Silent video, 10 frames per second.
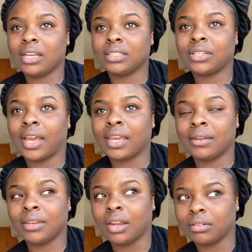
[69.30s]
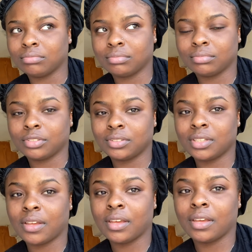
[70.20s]
so I can, you know,
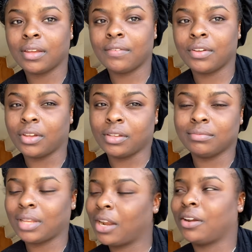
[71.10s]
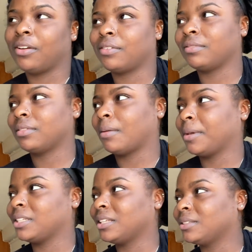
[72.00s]
feel good. I don't know if that
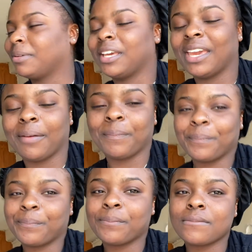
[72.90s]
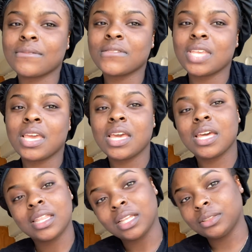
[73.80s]
makes sense, but yeah,
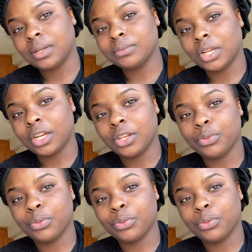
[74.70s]
that's what I'm trying to